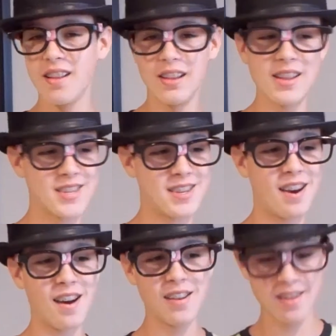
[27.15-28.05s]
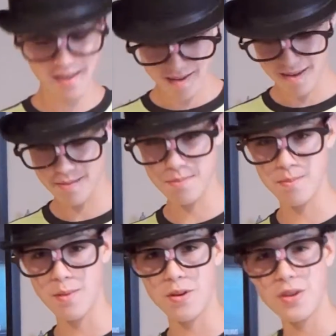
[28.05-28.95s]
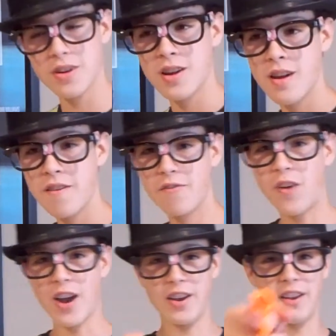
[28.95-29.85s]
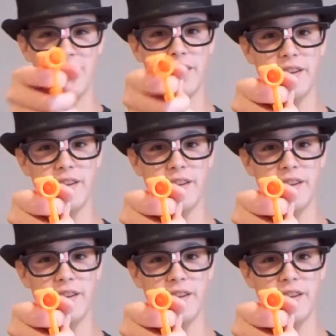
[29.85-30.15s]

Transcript: less talk and more fighting.